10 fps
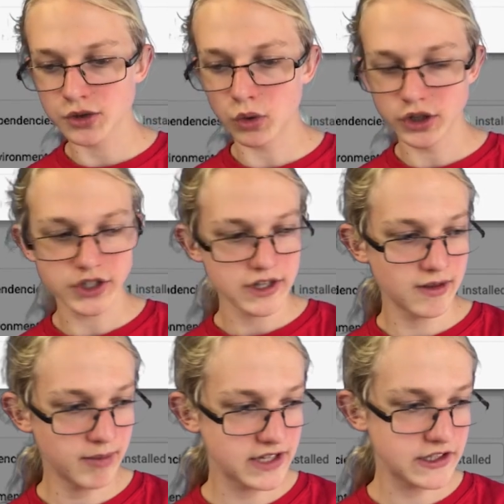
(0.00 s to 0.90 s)
want the
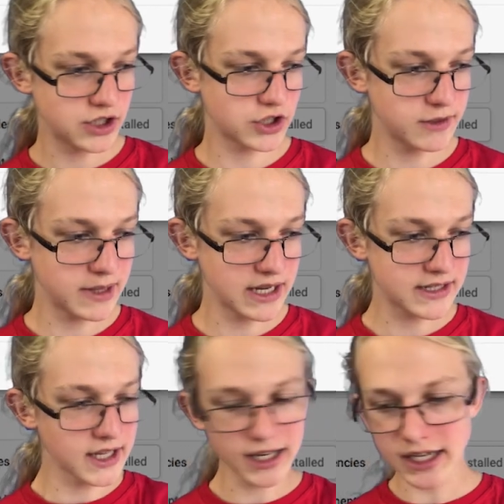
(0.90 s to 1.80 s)
message to be
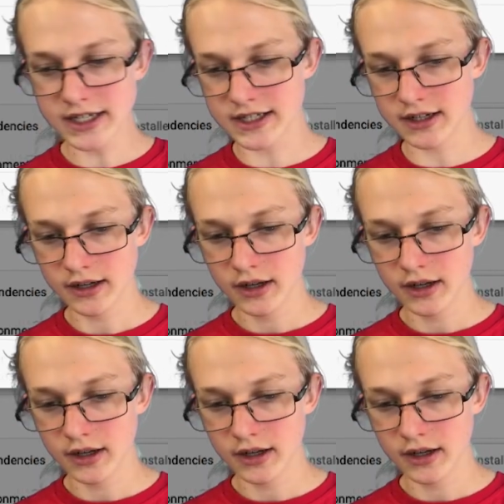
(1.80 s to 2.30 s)
deleted.